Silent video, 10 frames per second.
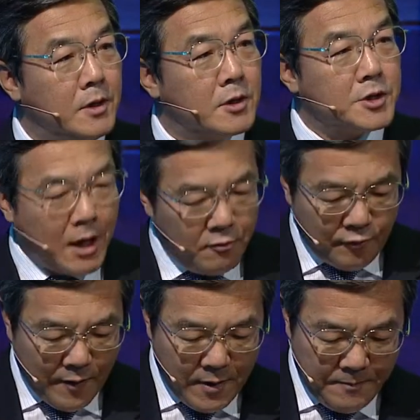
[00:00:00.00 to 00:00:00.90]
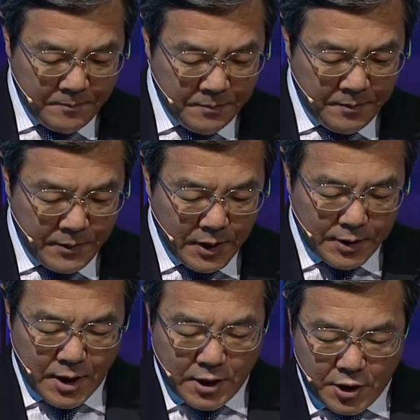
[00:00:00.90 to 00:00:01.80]
sulfur,
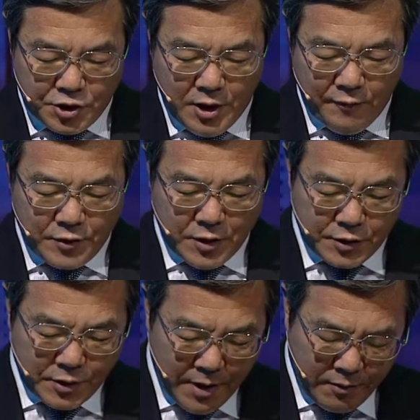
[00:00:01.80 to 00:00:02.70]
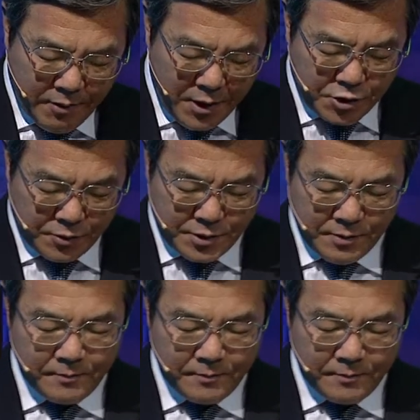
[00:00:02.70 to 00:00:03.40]
and energy efficiency regulations,